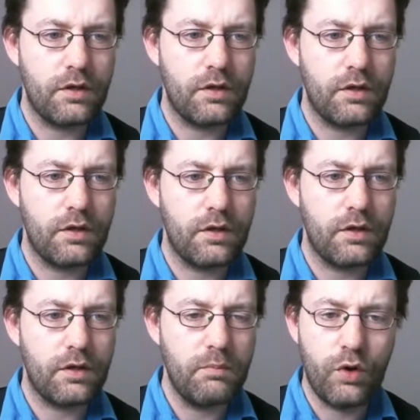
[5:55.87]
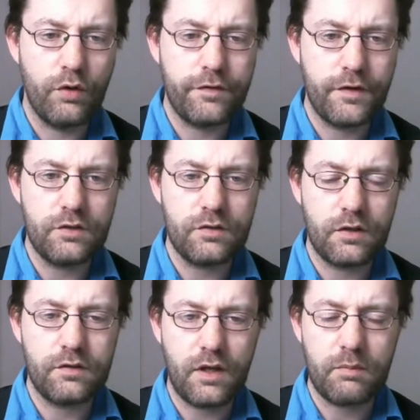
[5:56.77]

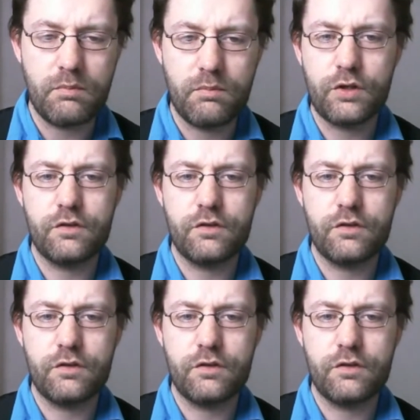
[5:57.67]
more features